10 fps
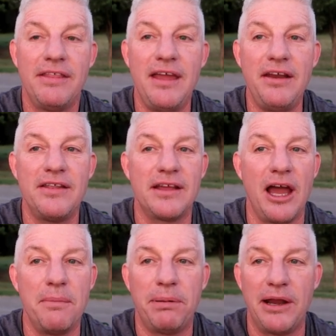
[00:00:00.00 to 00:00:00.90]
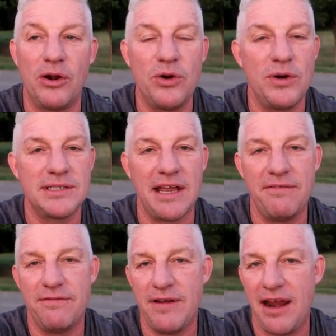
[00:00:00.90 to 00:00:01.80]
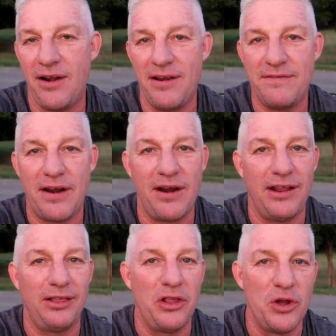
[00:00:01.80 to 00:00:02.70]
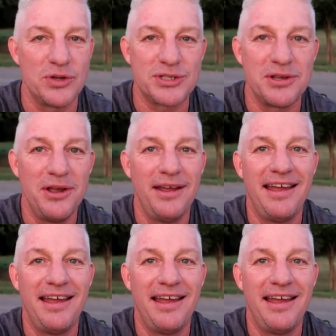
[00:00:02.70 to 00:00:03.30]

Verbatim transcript: The end of the gun player, who is a very, very loose